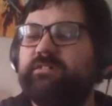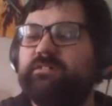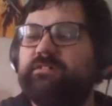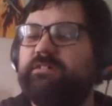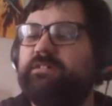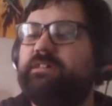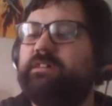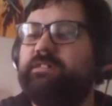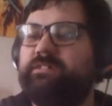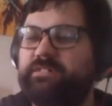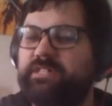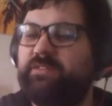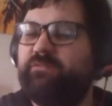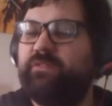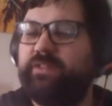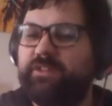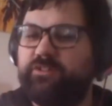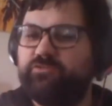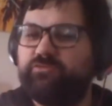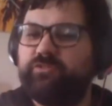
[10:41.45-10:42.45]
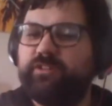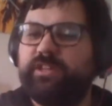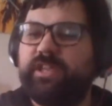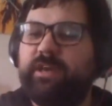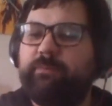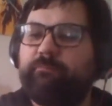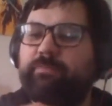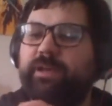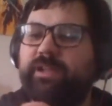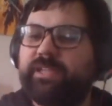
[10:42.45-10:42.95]
is definitely interesting.
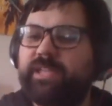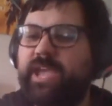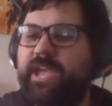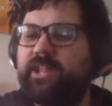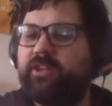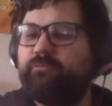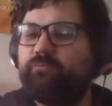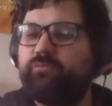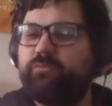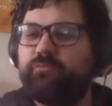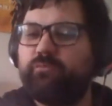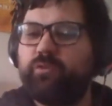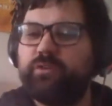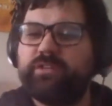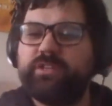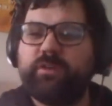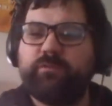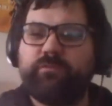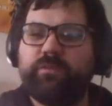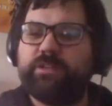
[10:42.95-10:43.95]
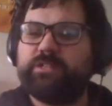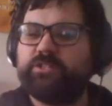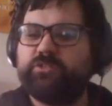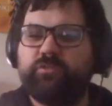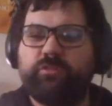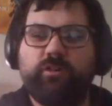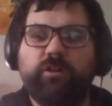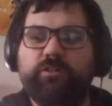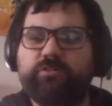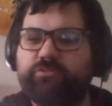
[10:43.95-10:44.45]
But Caleb, what are your feelings
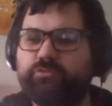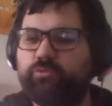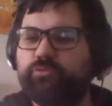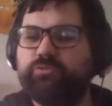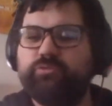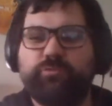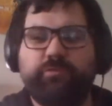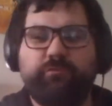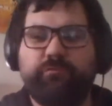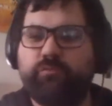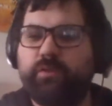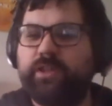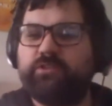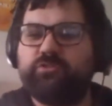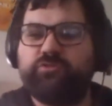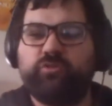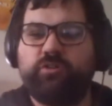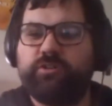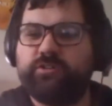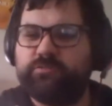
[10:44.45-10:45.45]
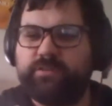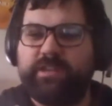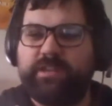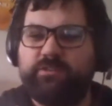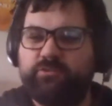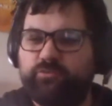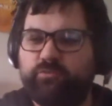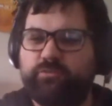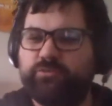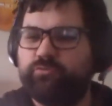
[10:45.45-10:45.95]
about Toy Story franchise and
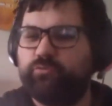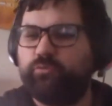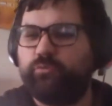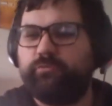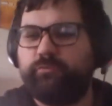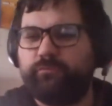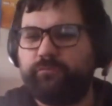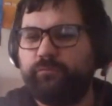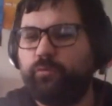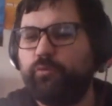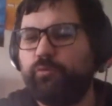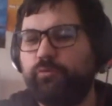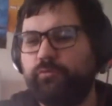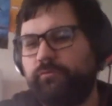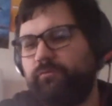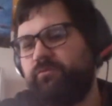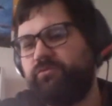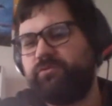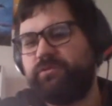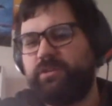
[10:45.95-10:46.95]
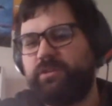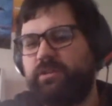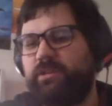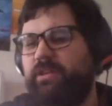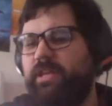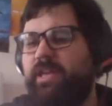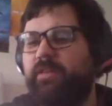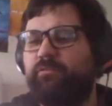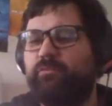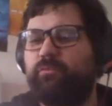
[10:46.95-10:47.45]
Toy Story 4
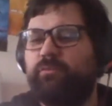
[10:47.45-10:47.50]
as well?